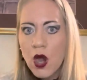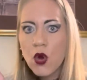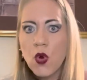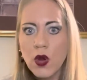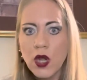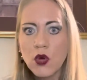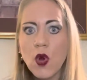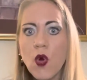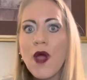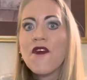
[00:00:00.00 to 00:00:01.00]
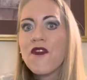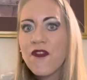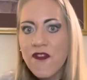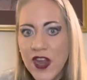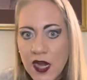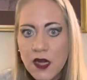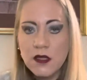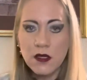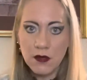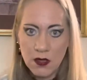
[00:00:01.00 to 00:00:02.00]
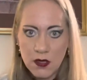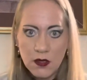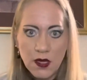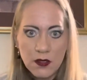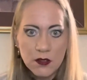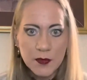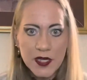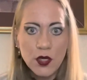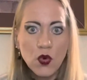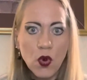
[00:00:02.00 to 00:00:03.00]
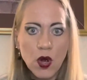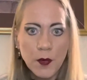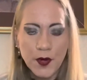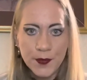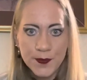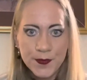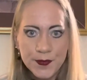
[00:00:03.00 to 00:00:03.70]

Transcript: quote unquote feel a little bit normal.